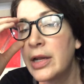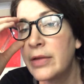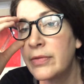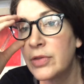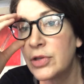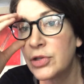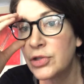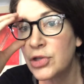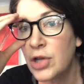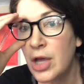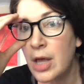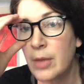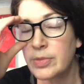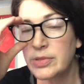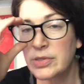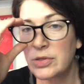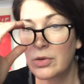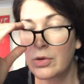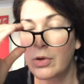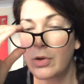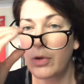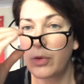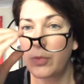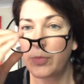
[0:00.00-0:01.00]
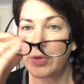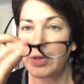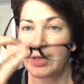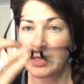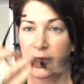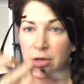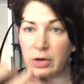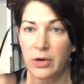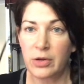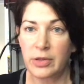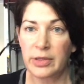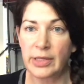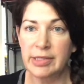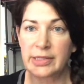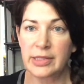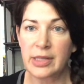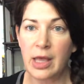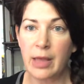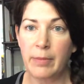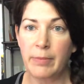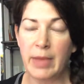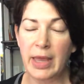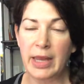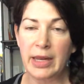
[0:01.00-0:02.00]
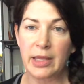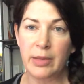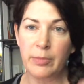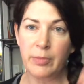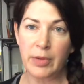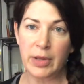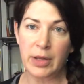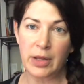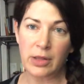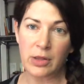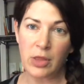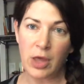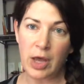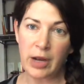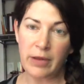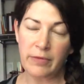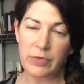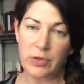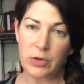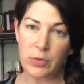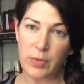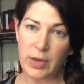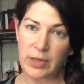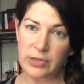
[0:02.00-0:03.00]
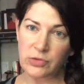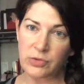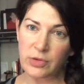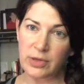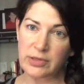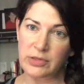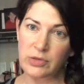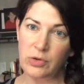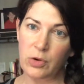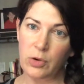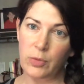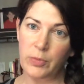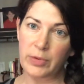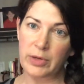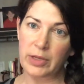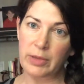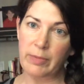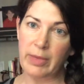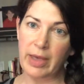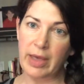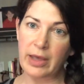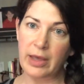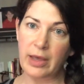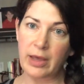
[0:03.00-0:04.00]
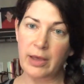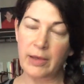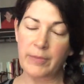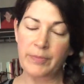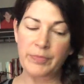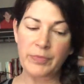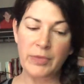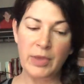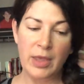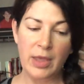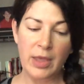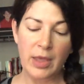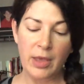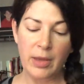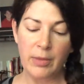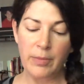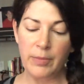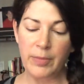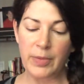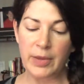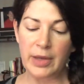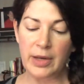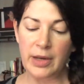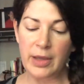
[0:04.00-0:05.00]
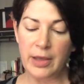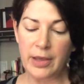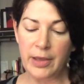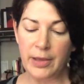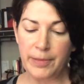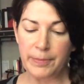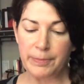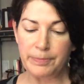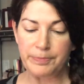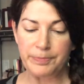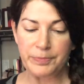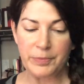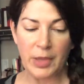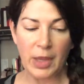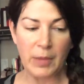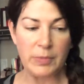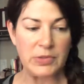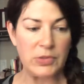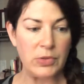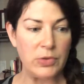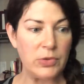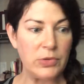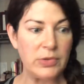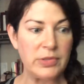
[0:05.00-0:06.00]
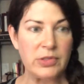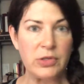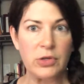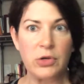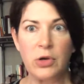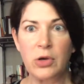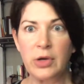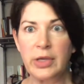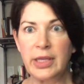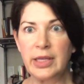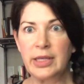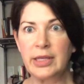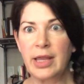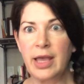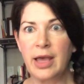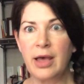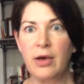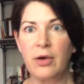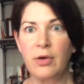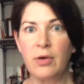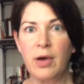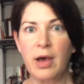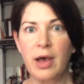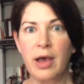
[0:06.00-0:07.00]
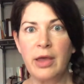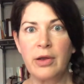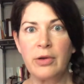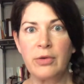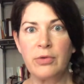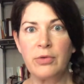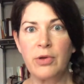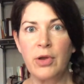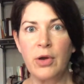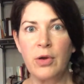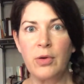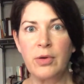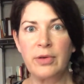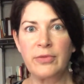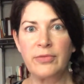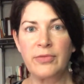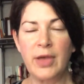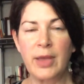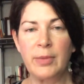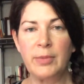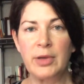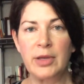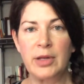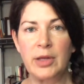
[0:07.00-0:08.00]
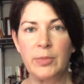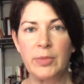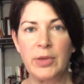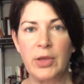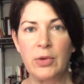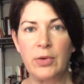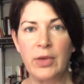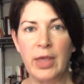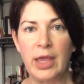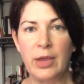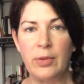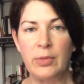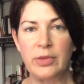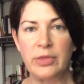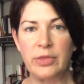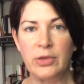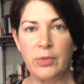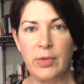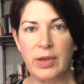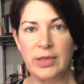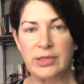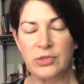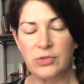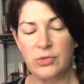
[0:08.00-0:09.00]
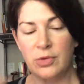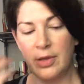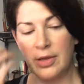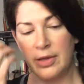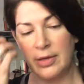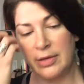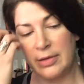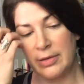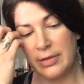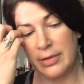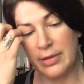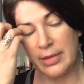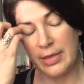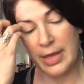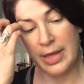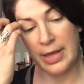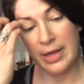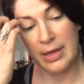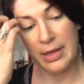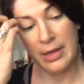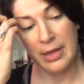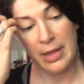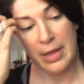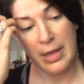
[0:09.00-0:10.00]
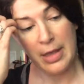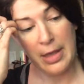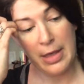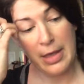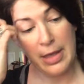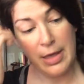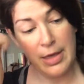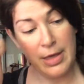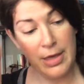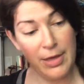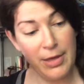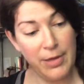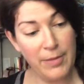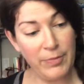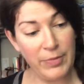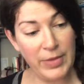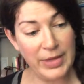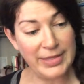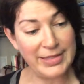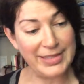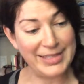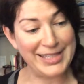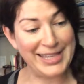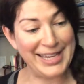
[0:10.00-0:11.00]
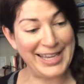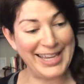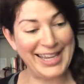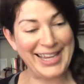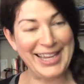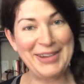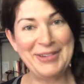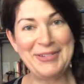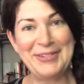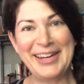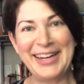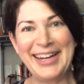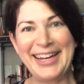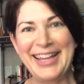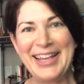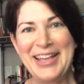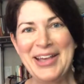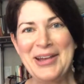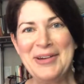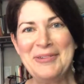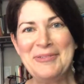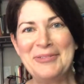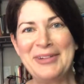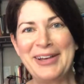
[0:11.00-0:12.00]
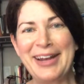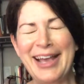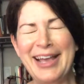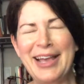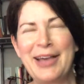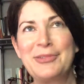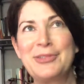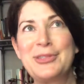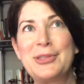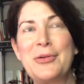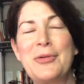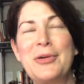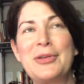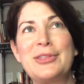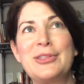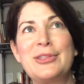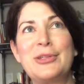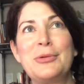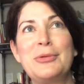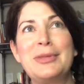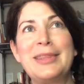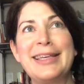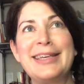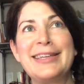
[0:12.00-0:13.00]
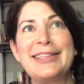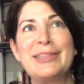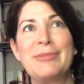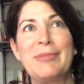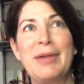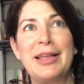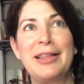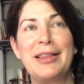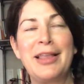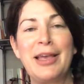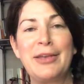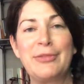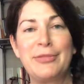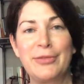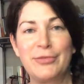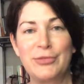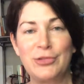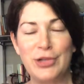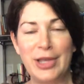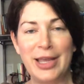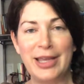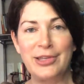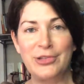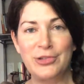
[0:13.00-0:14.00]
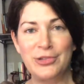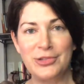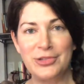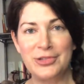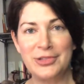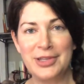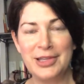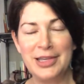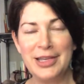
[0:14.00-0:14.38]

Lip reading: the shops are open here, at least not many, but a lot of their restaurants are opening back up. But I'm so used to cooking now, I don't know if I'm going to be okay with the restaurant thing. Let's see what I have. So two things in my life have changed